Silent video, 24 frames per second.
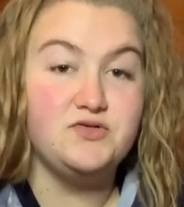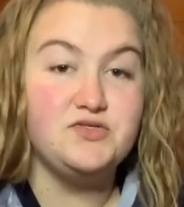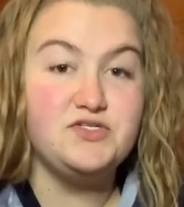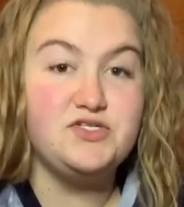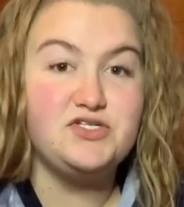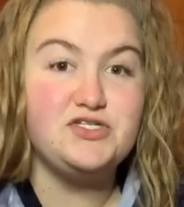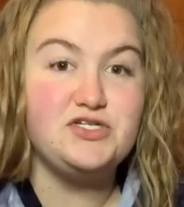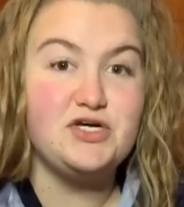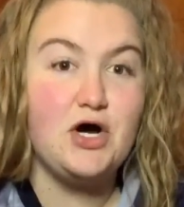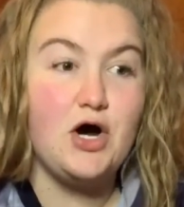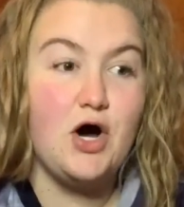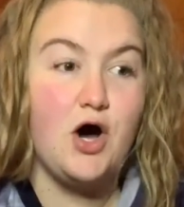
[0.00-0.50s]

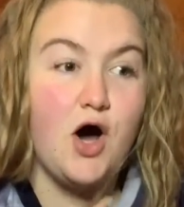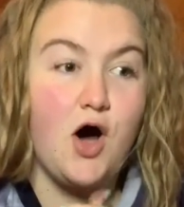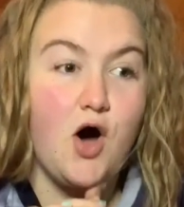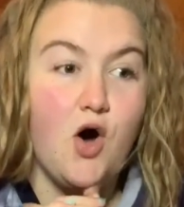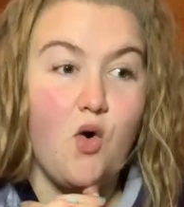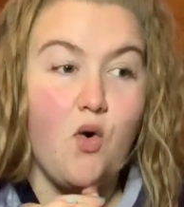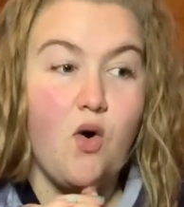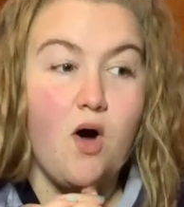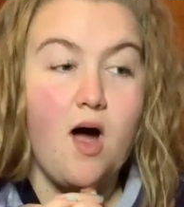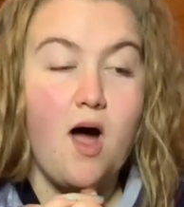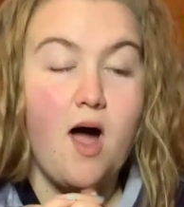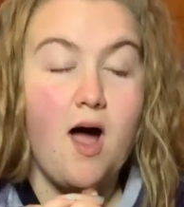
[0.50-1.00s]

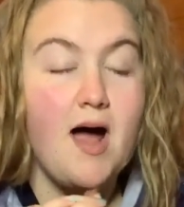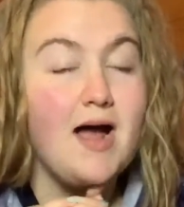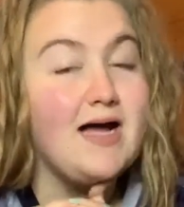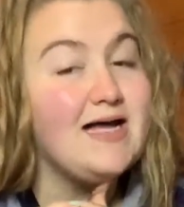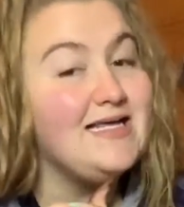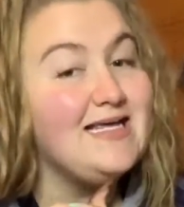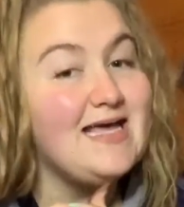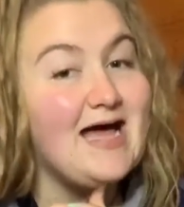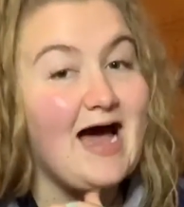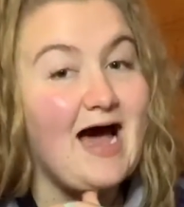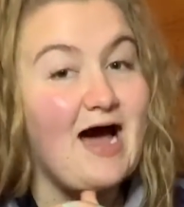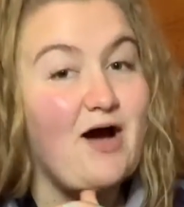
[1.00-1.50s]
So
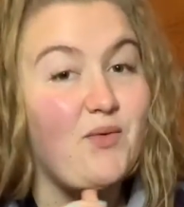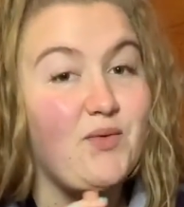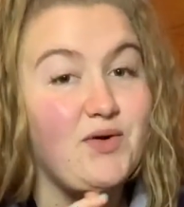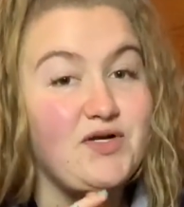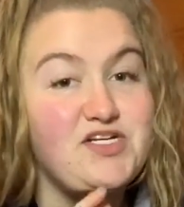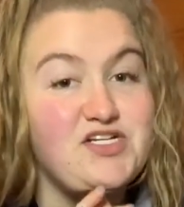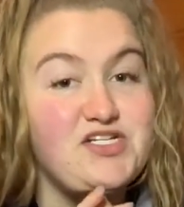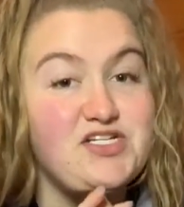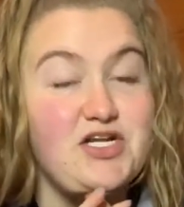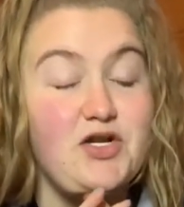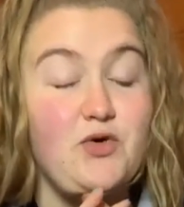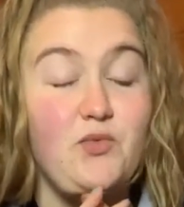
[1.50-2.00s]
yeah, we're
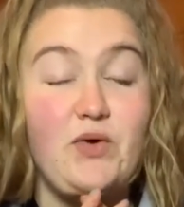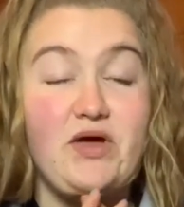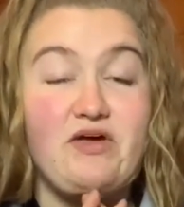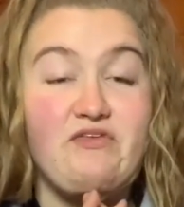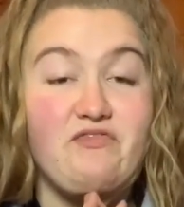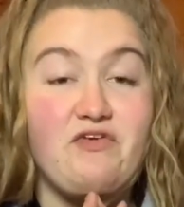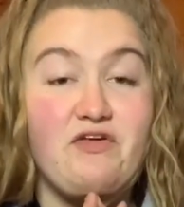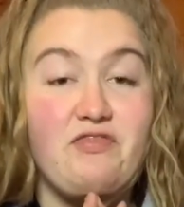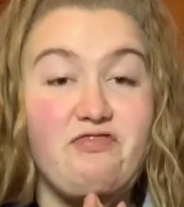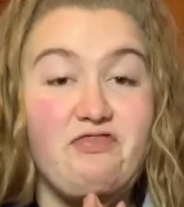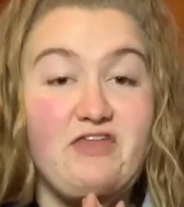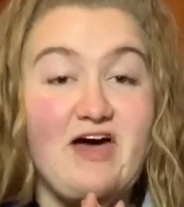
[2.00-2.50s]
just gonna wait
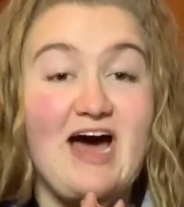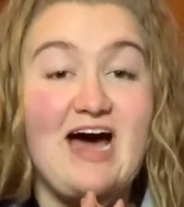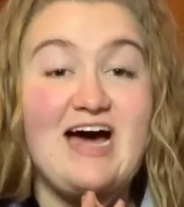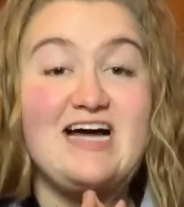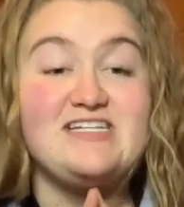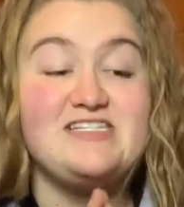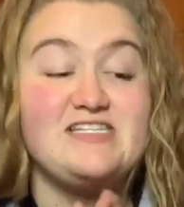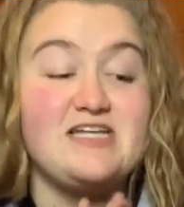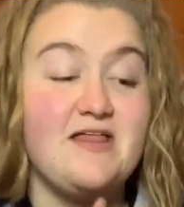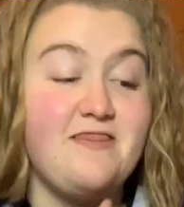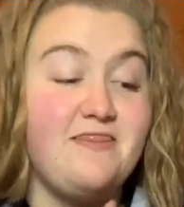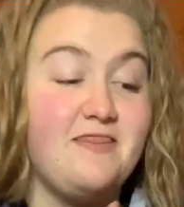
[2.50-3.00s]
for
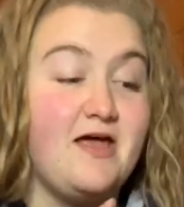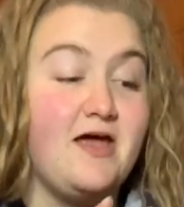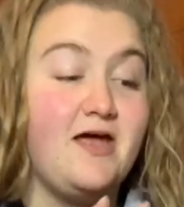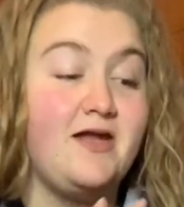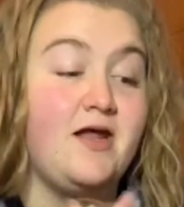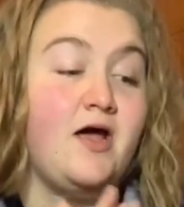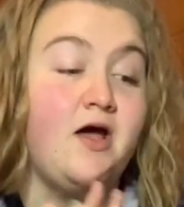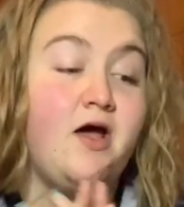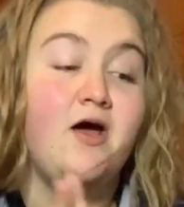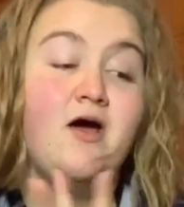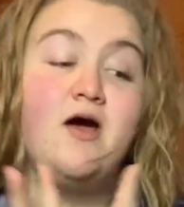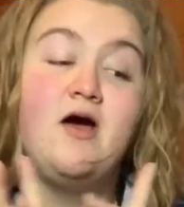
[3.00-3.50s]
that and then
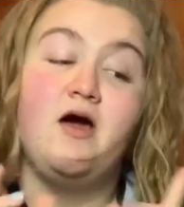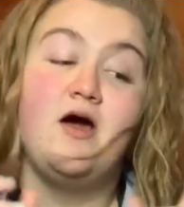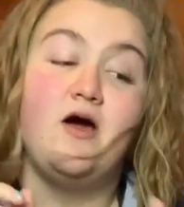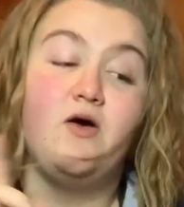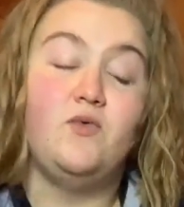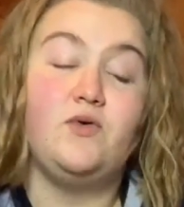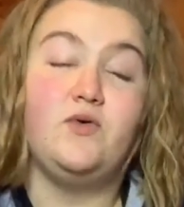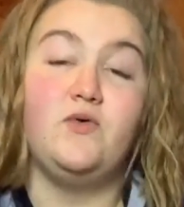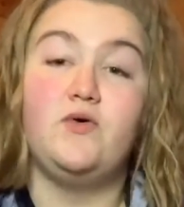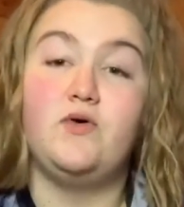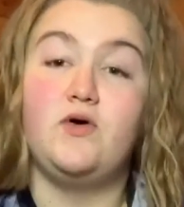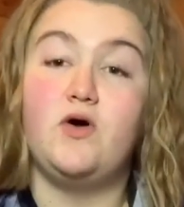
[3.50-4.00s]

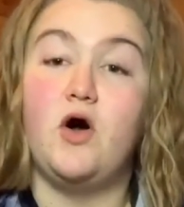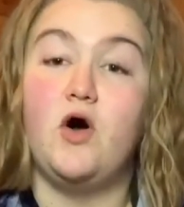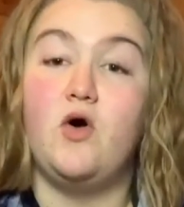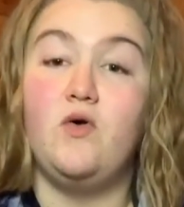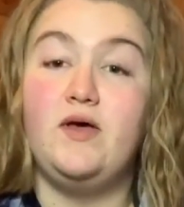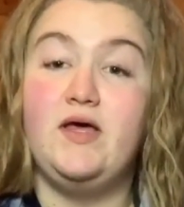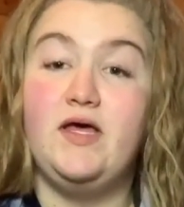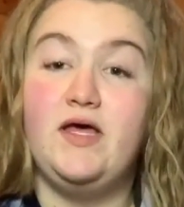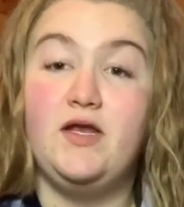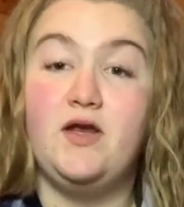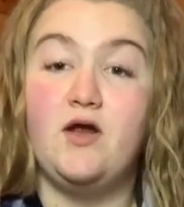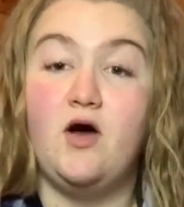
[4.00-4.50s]
we will go
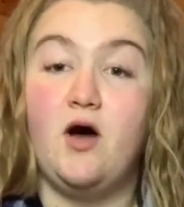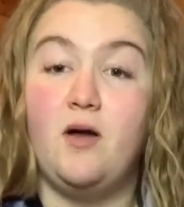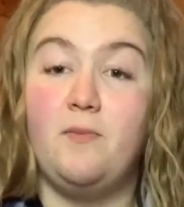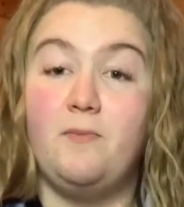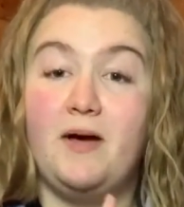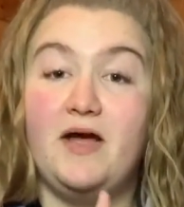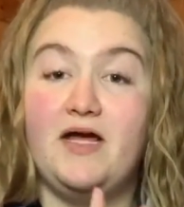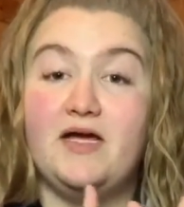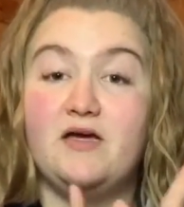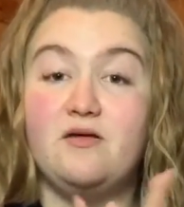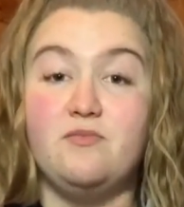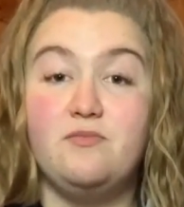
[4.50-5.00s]
in on
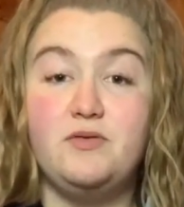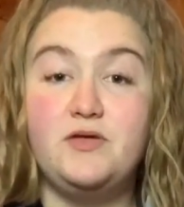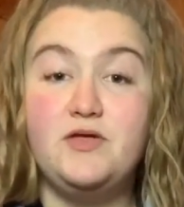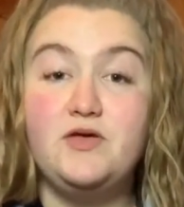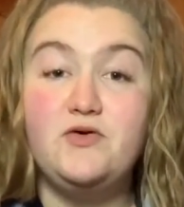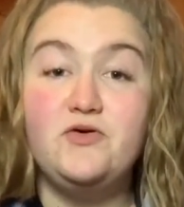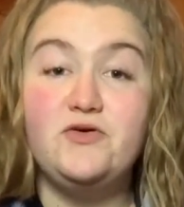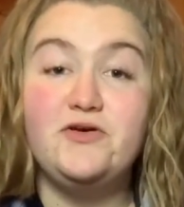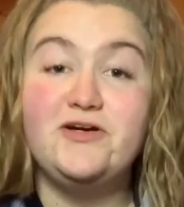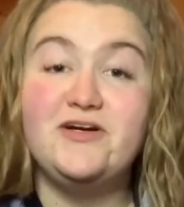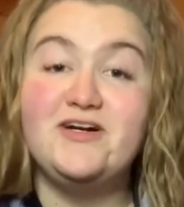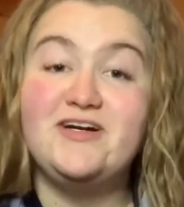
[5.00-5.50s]
my
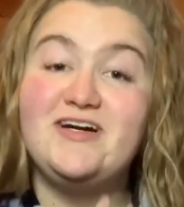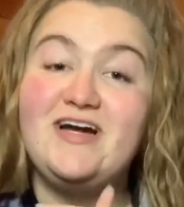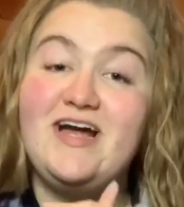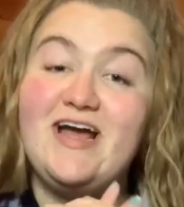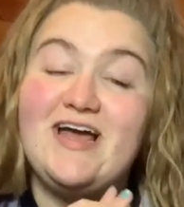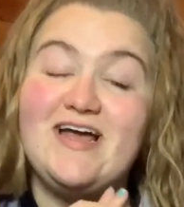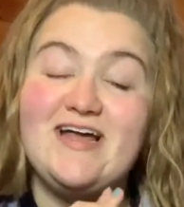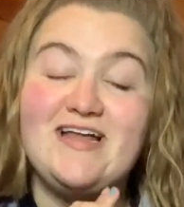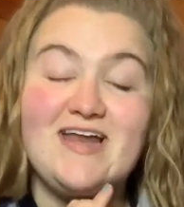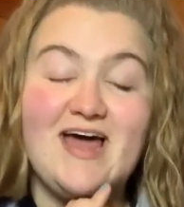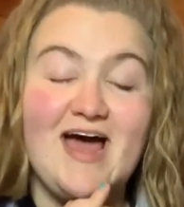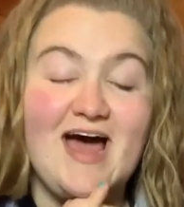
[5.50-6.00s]
computer
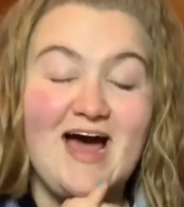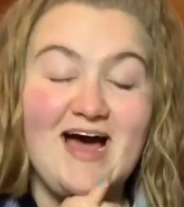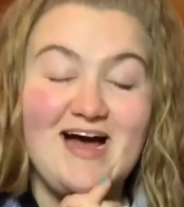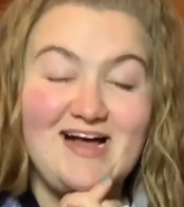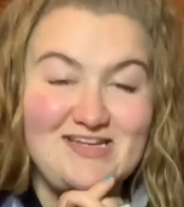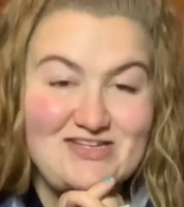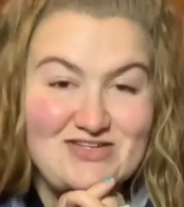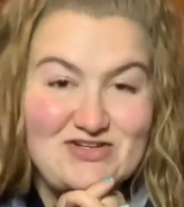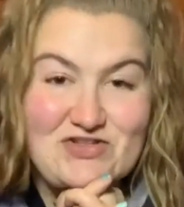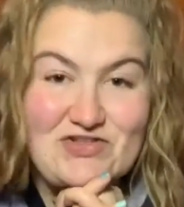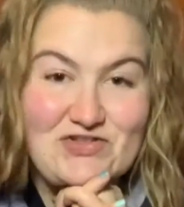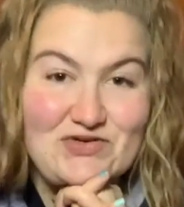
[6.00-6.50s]
and
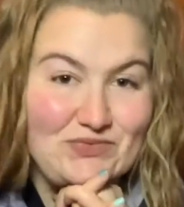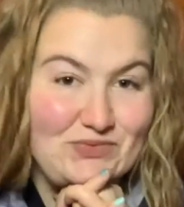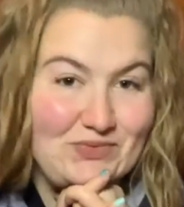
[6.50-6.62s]
handle the